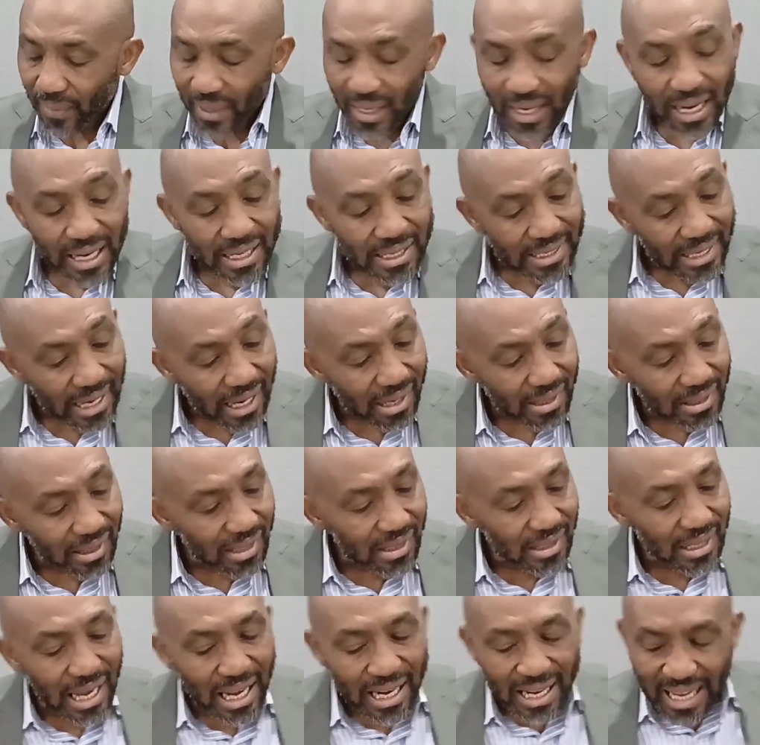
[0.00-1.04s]
It tells us
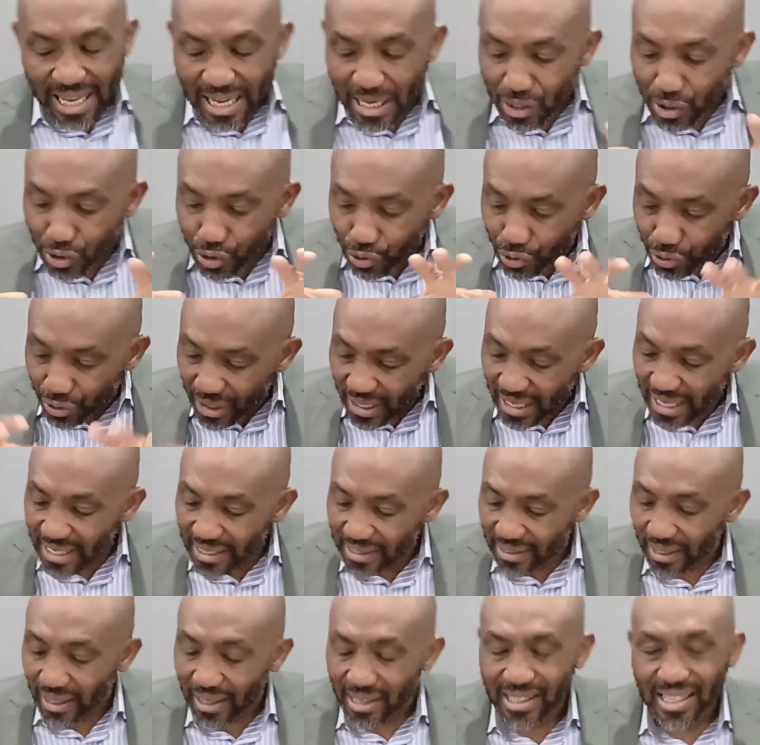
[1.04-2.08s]
that in
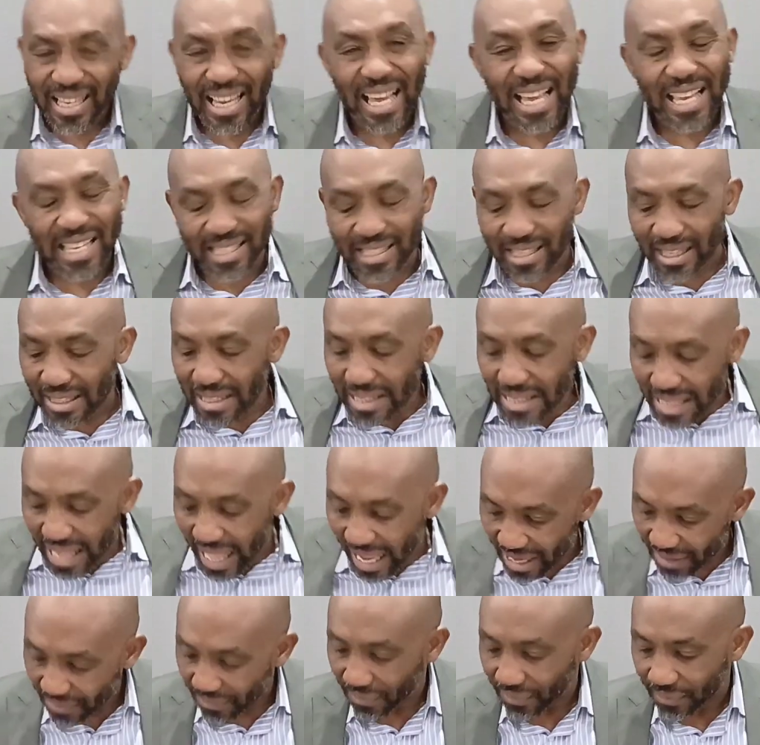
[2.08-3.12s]
Jesus is
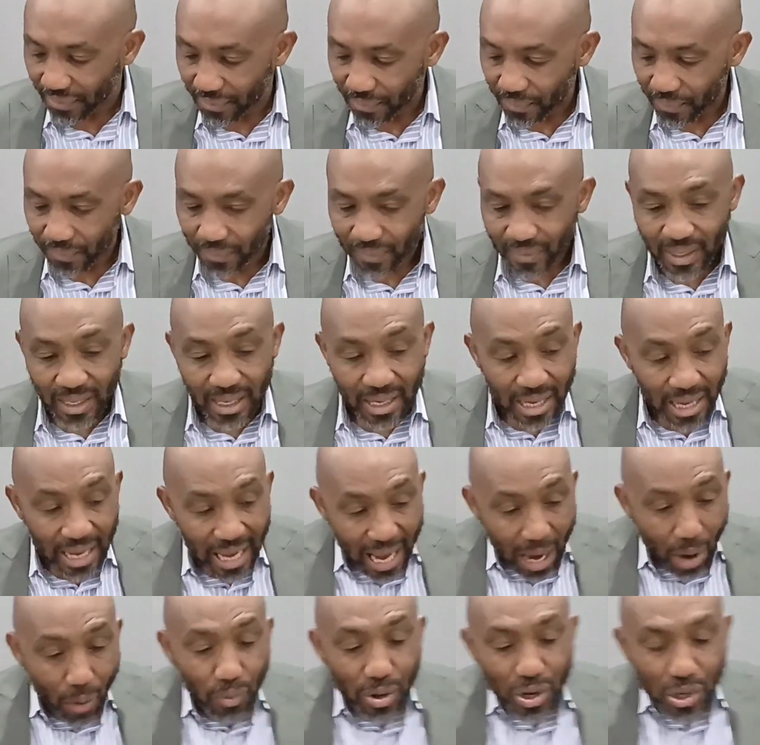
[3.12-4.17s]
life.
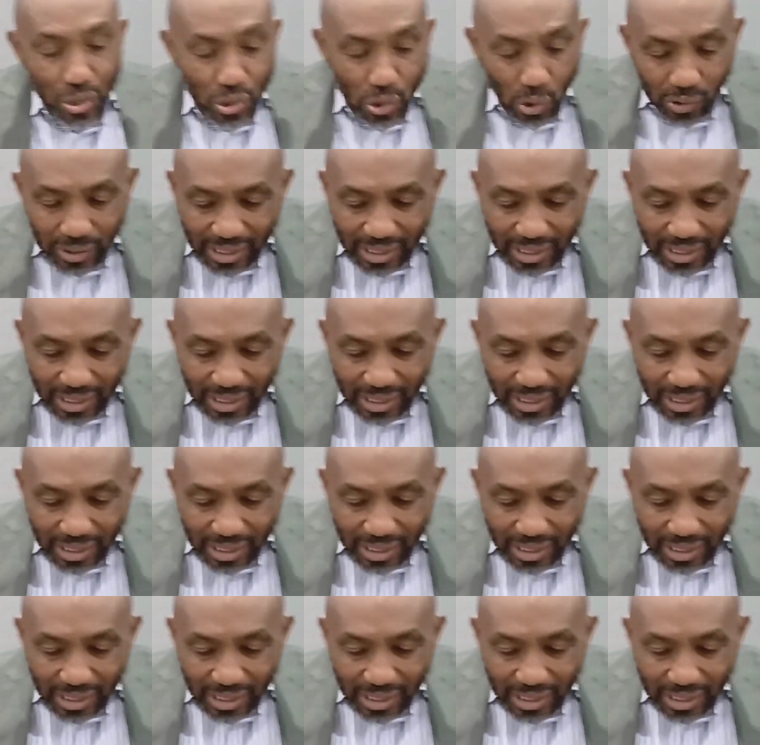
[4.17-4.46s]
And we know